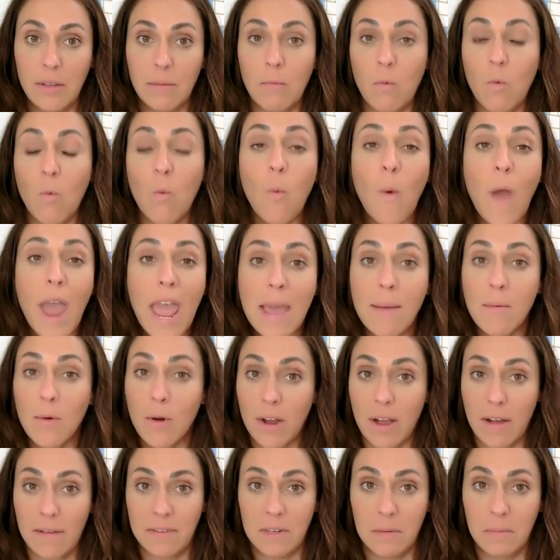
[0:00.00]
way
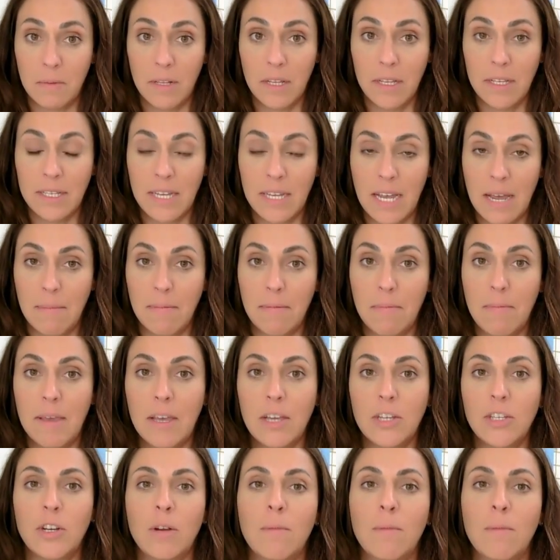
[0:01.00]
more comfortable at depth because